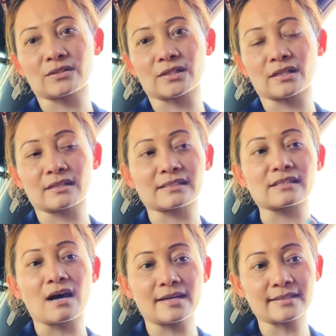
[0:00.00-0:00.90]
or
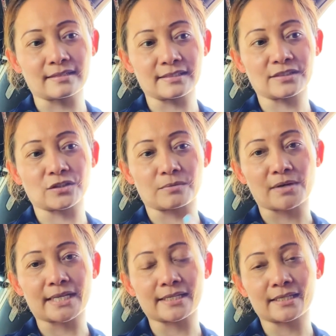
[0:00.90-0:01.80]
as hot as your
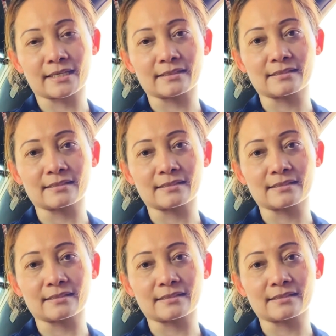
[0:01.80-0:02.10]
body can